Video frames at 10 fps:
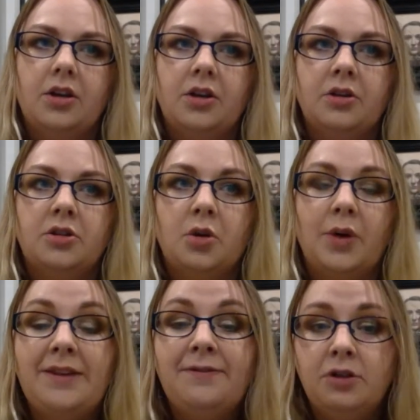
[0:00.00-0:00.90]
So
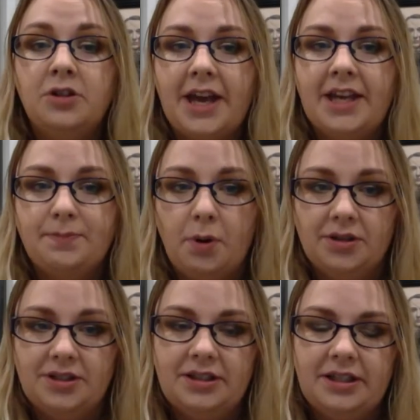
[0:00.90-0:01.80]
if you test
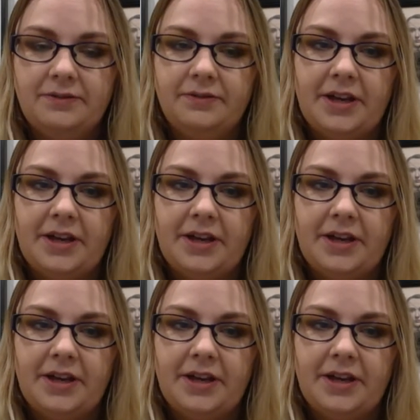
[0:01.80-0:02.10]
positive,